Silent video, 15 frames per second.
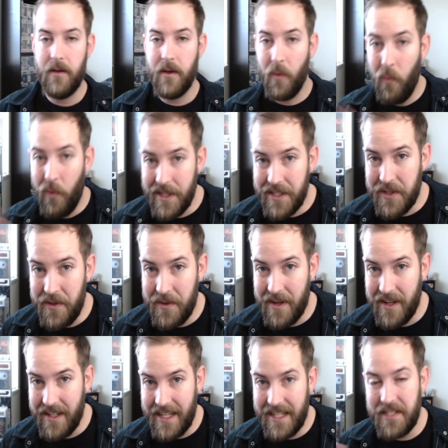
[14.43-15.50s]
What's going
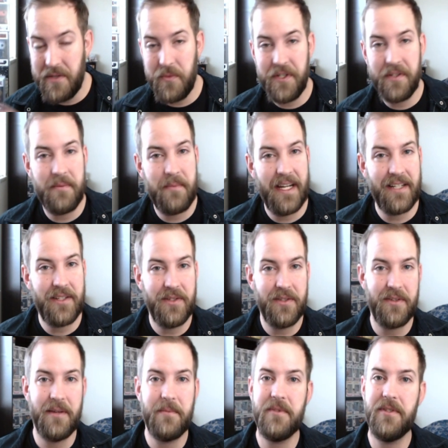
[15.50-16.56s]
on, guys, and welcome back to another
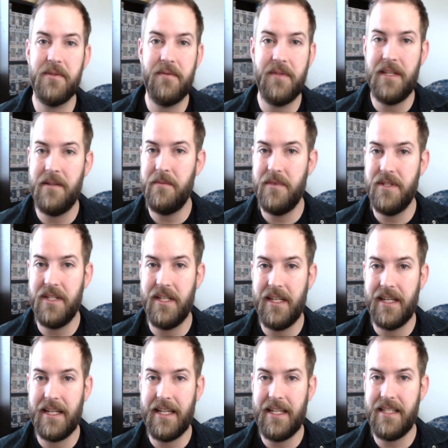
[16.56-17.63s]
episode of MG
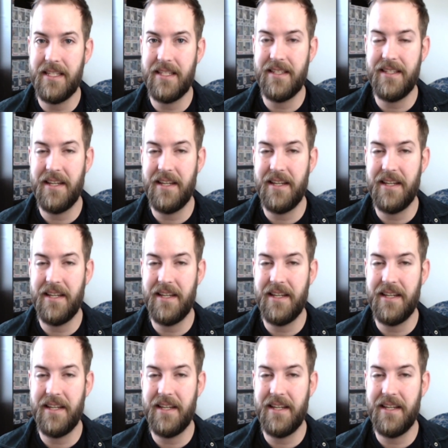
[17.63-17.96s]
Nights.